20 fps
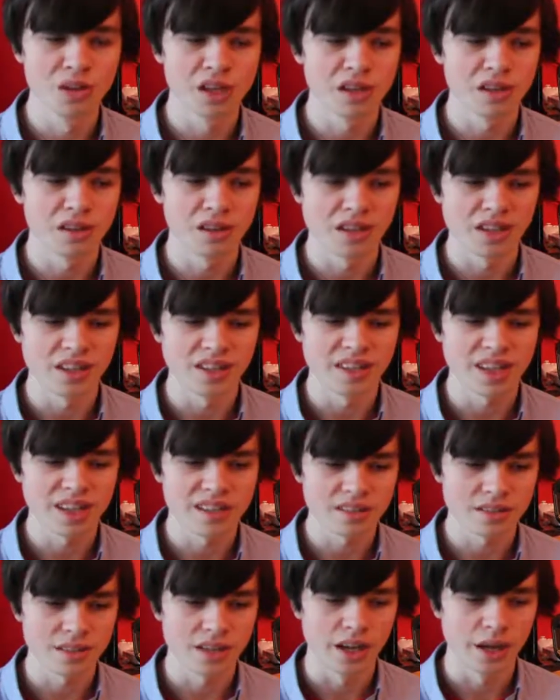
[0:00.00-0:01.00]
in
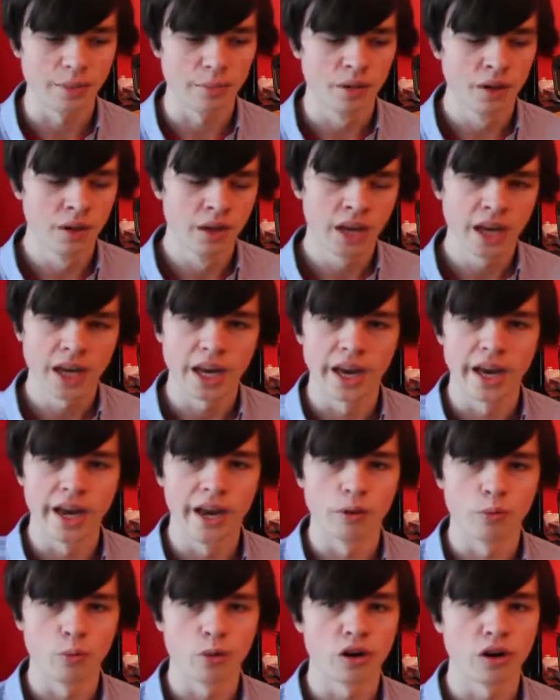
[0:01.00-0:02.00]
next time
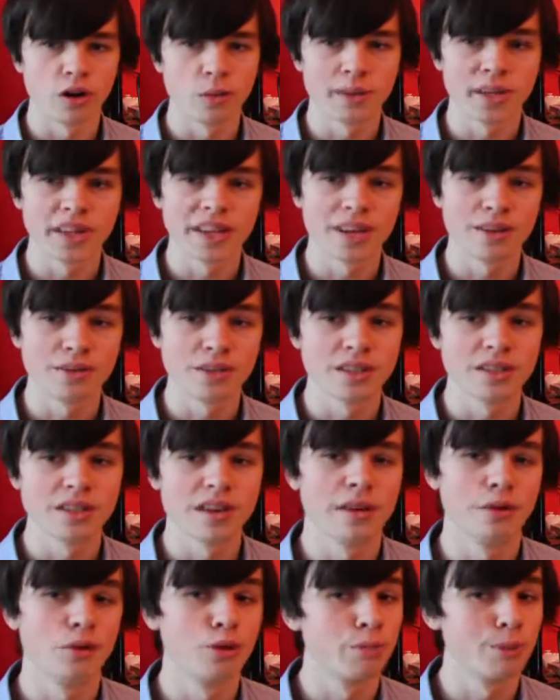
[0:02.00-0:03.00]
uh, where I'll be counting
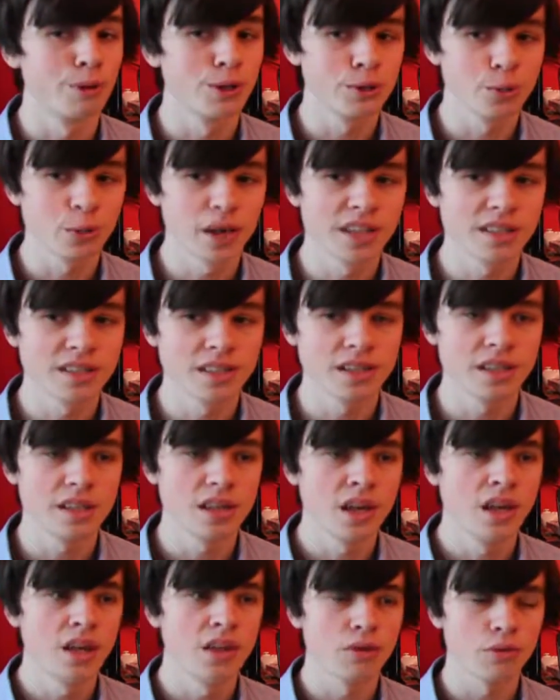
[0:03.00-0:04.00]
down number 20
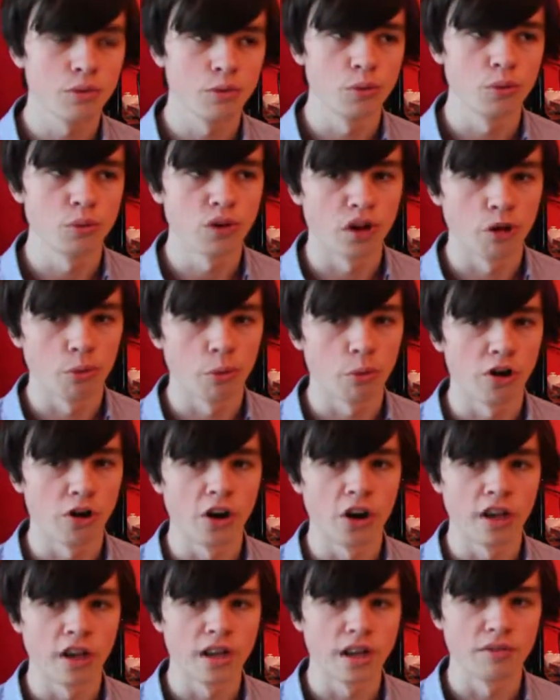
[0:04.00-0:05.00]
through number
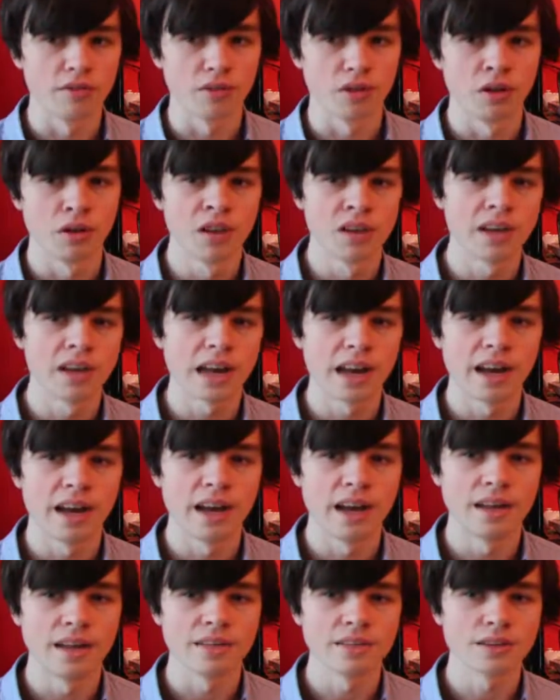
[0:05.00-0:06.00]
11.
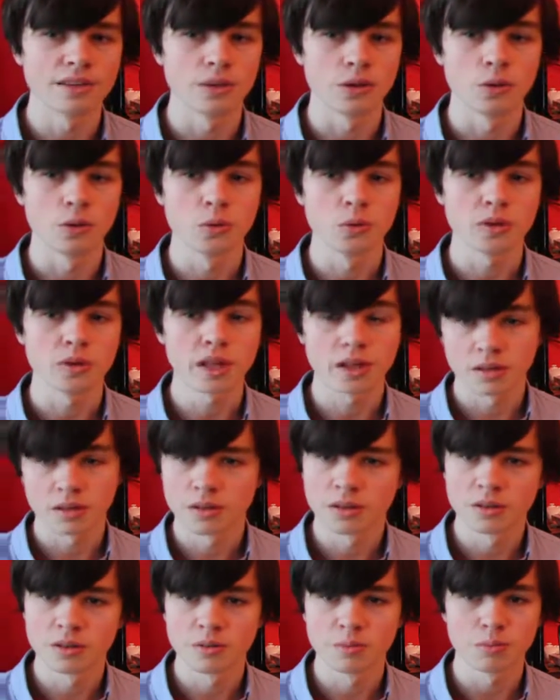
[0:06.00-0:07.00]
Uh, so yeah,
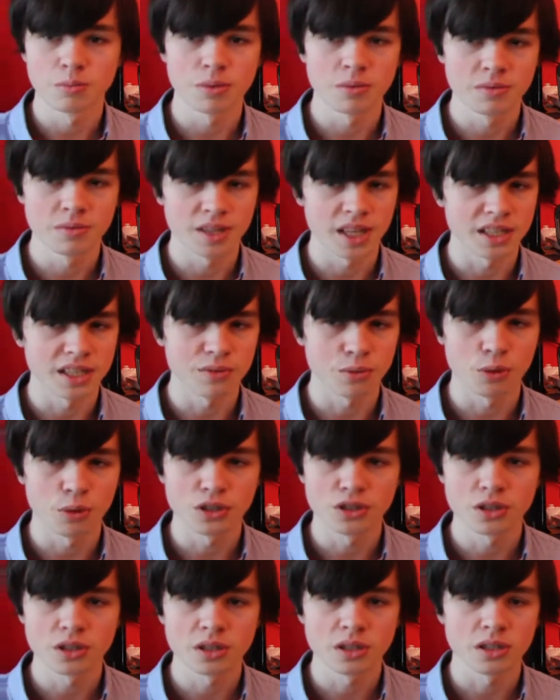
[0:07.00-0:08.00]
thanks for
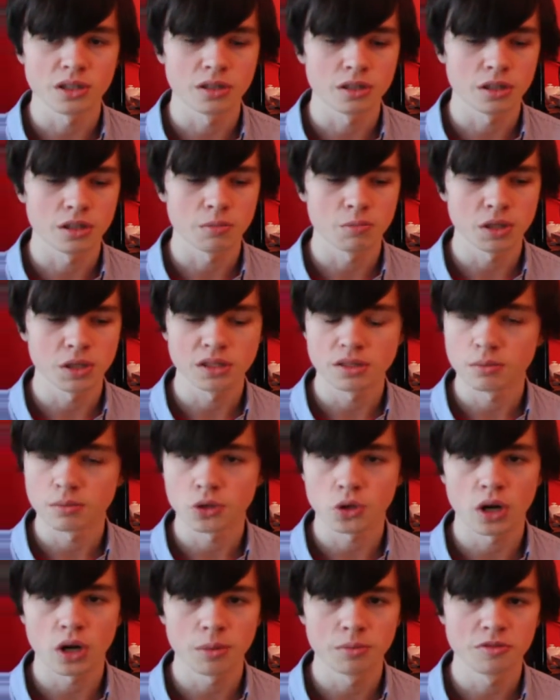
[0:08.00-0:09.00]
watching and uh, please
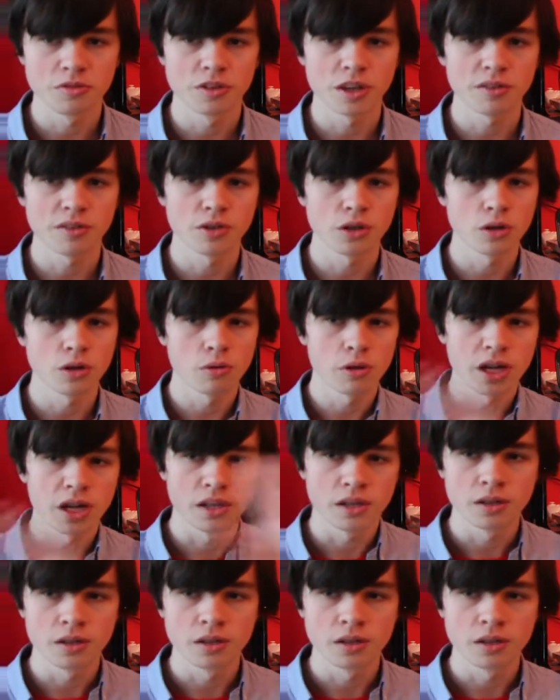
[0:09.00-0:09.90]
subscribe if you haven't already.